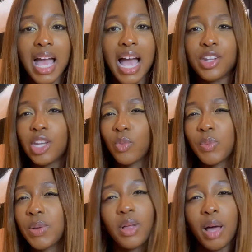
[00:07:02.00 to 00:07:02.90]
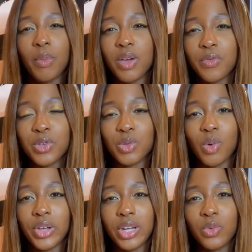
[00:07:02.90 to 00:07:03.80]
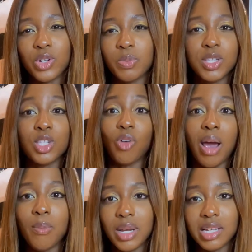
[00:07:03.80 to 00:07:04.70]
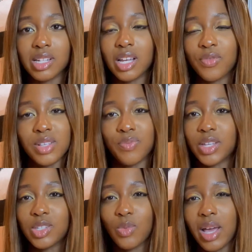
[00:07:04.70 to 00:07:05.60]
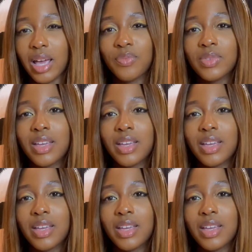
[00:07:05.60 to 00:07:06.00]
And you know, when people come over as well, you don't want to be scrambling to look for something to wear.